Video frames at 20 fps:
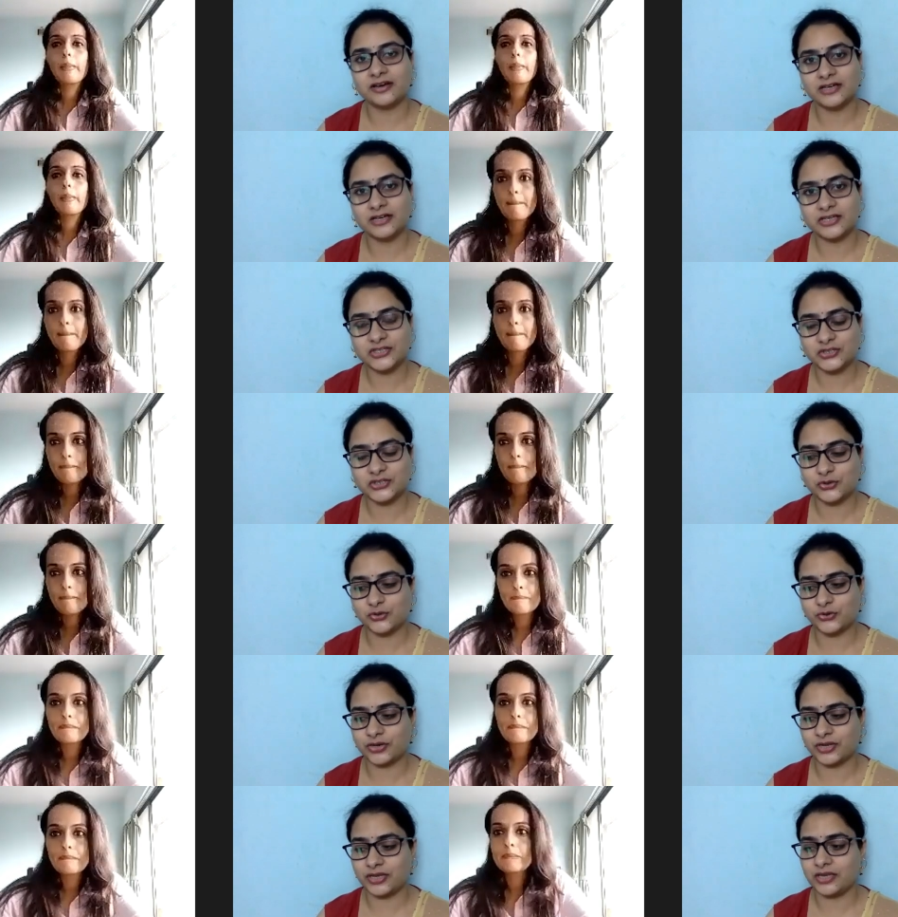Speaker 1: her
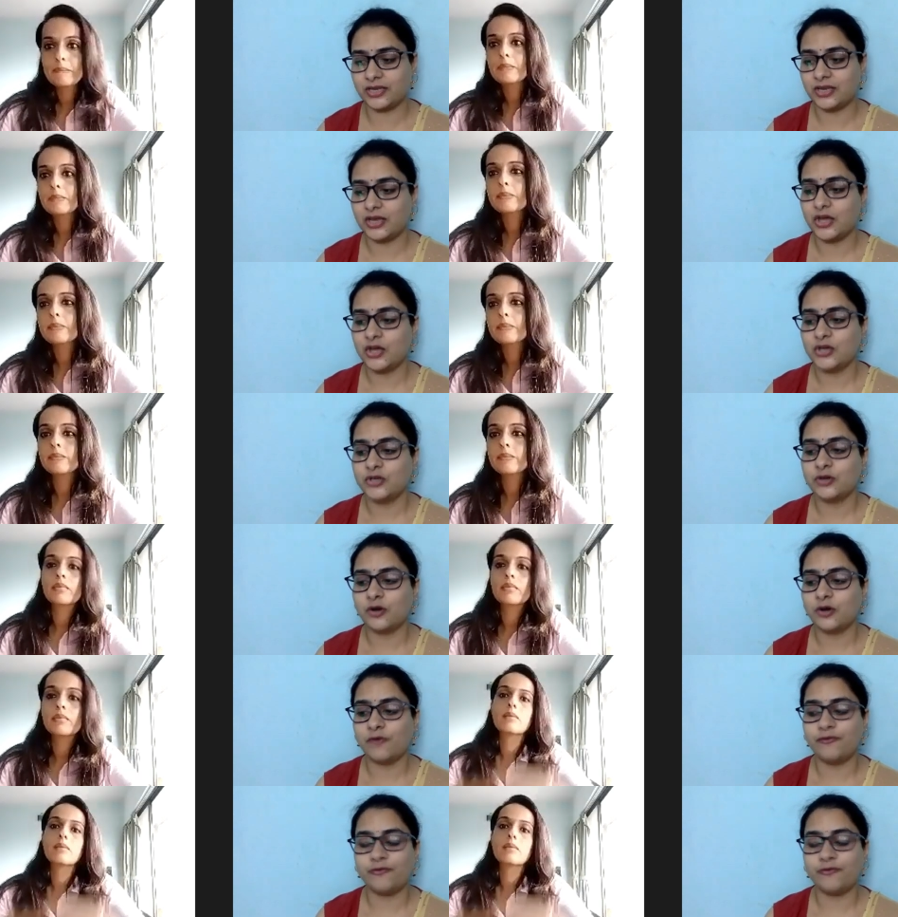story
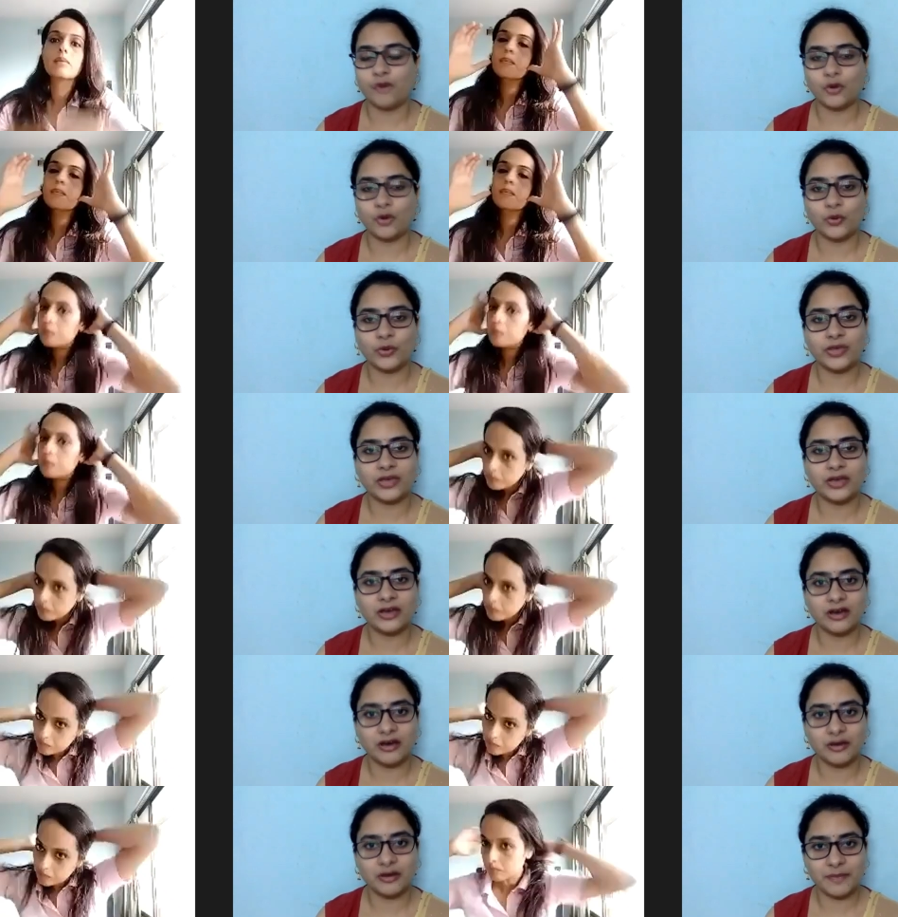of following
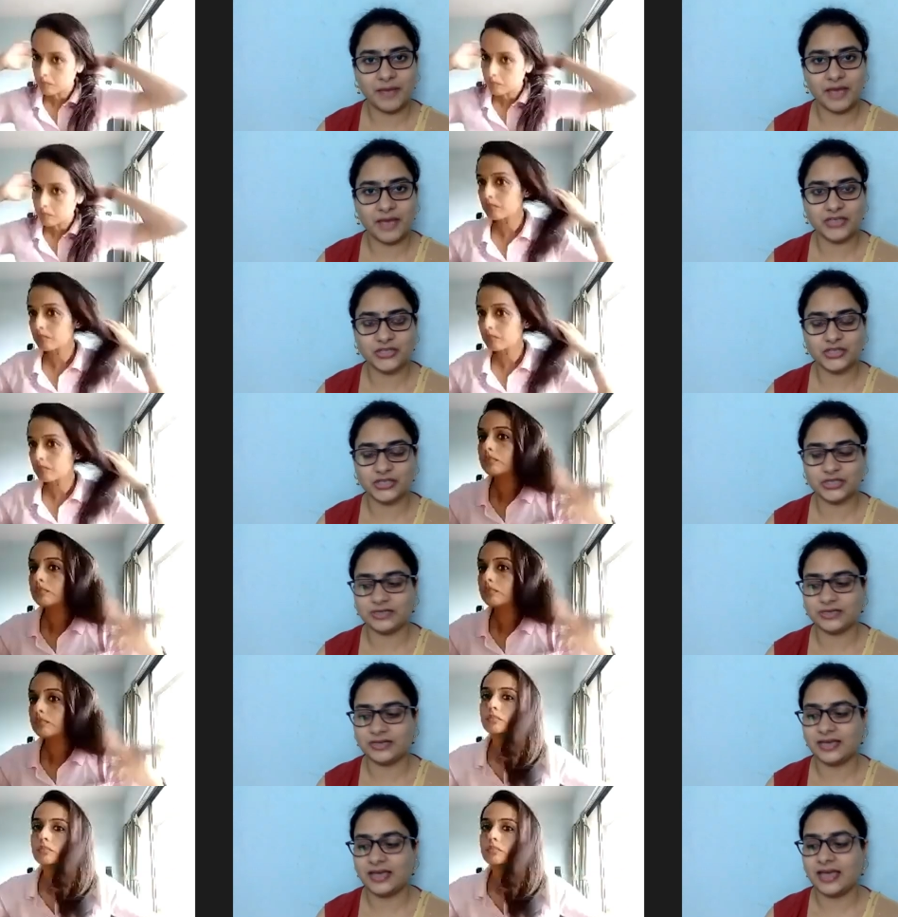her
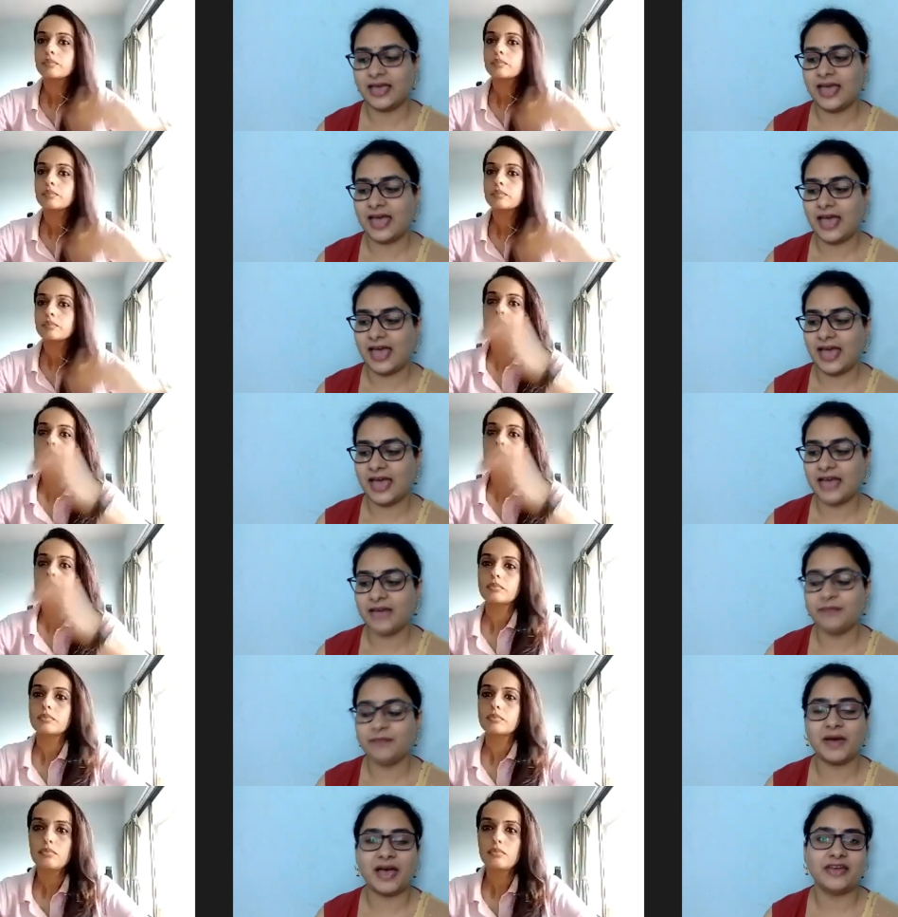passion
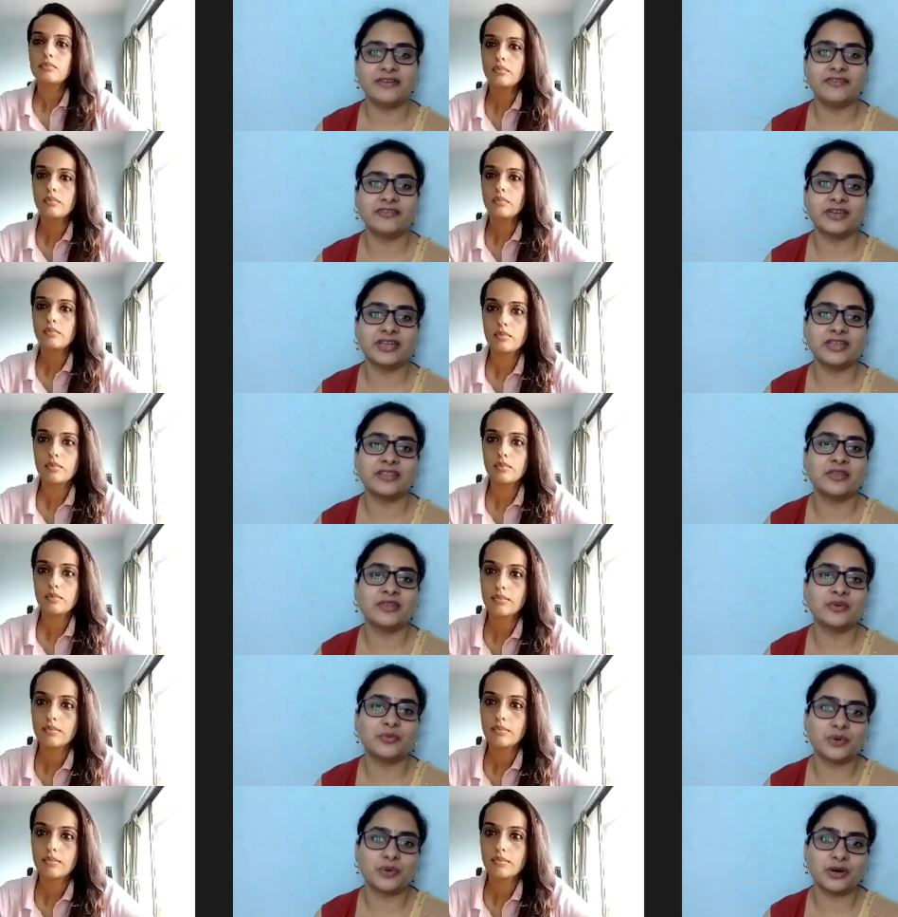and pioneering
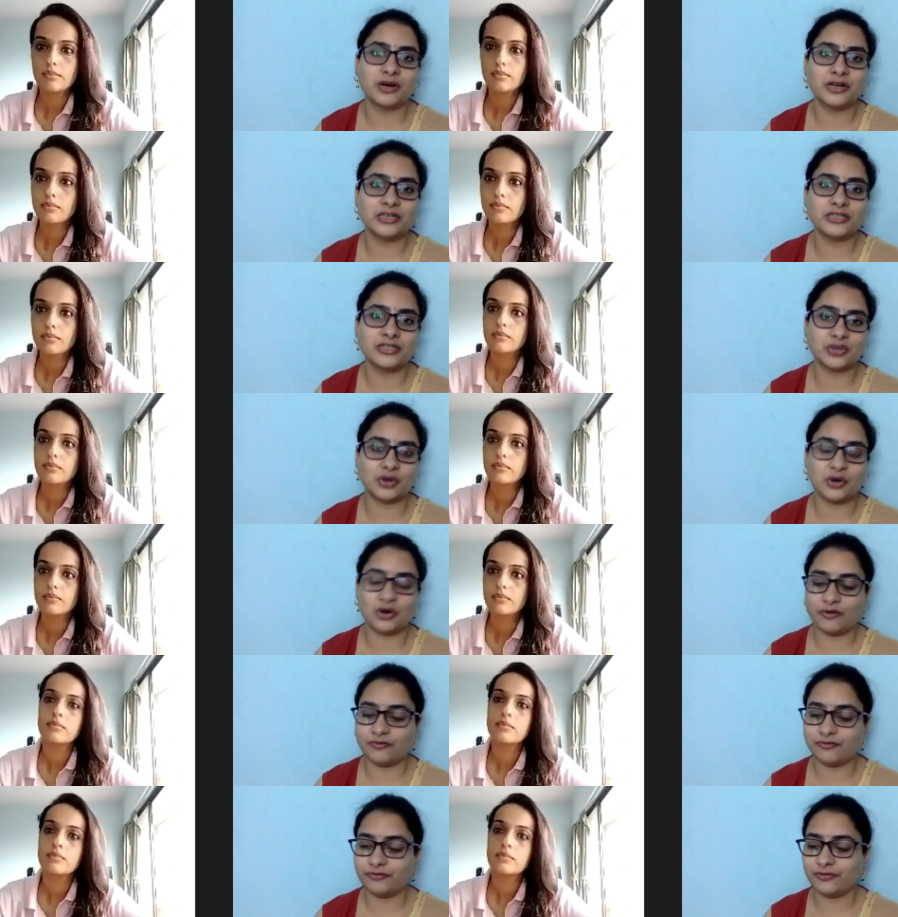the world
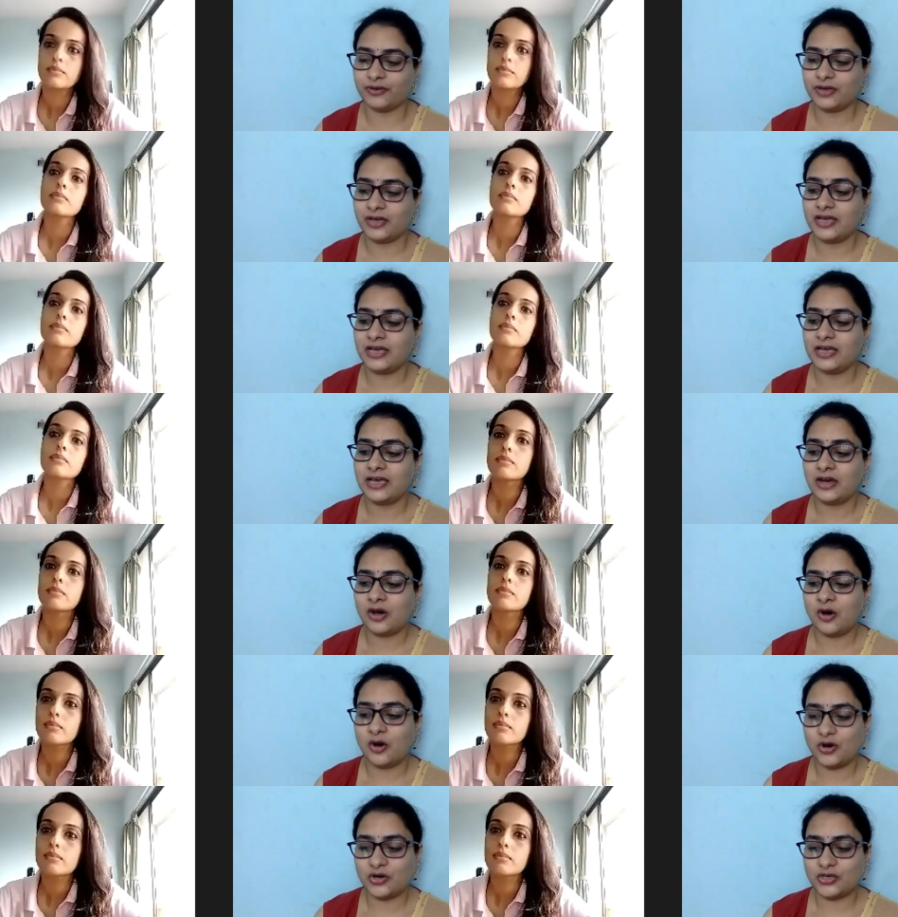of
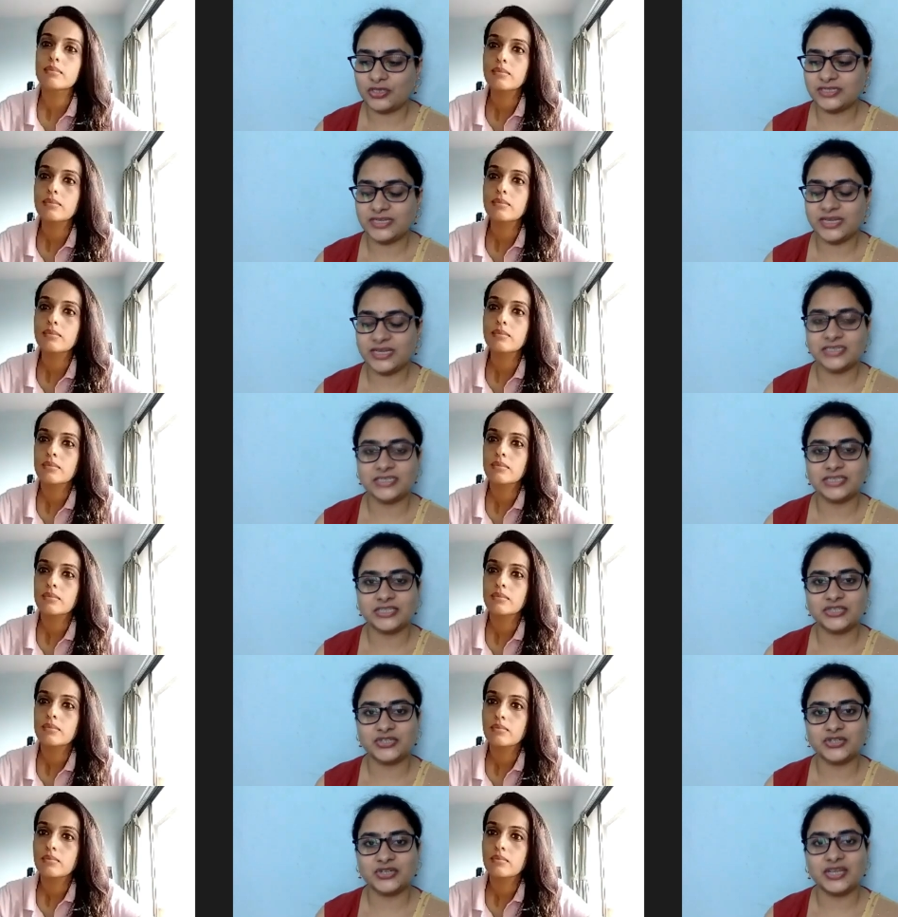horse
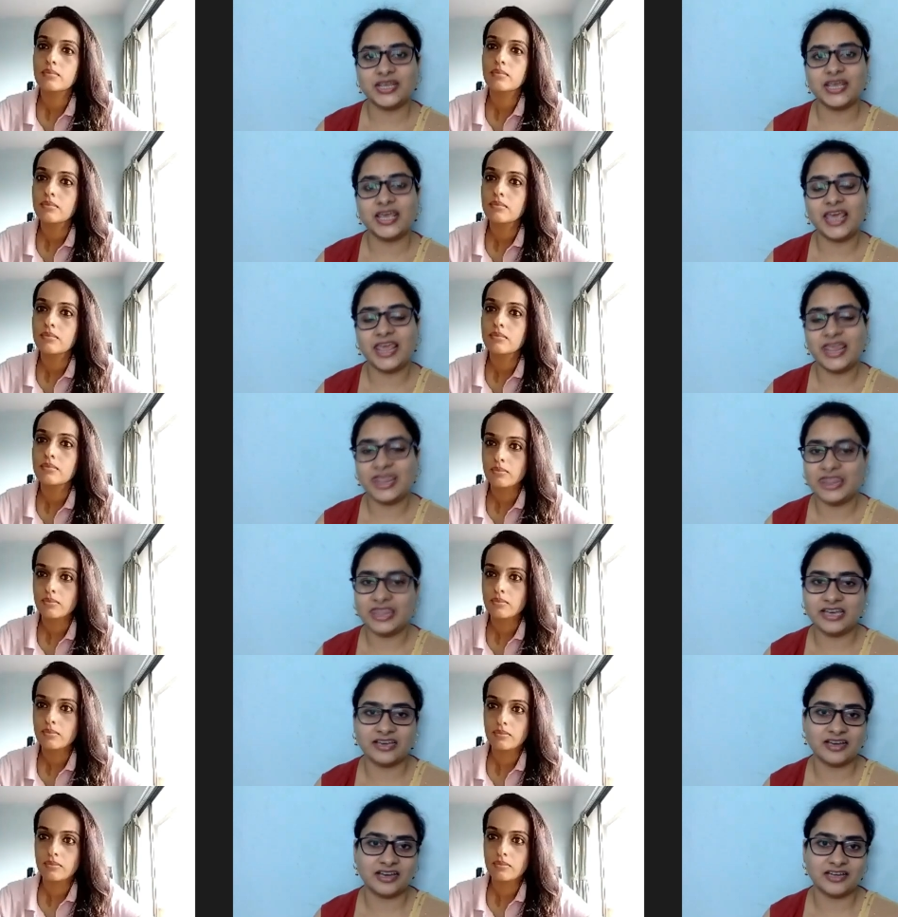dentistry in
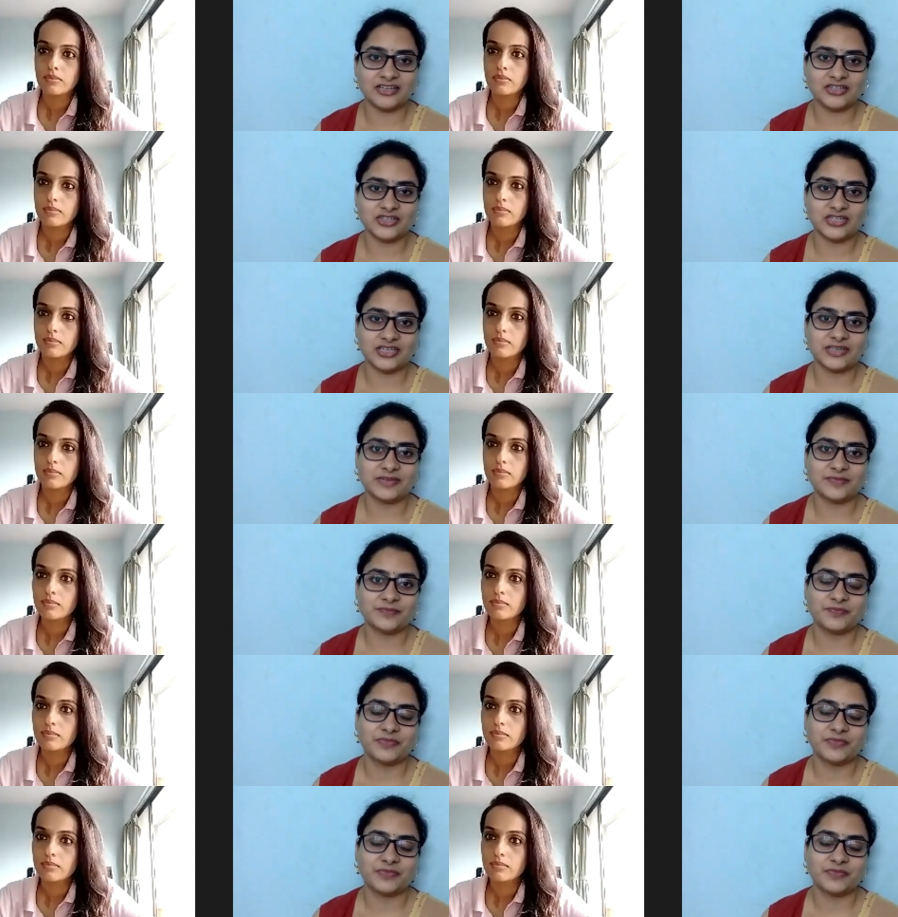the country.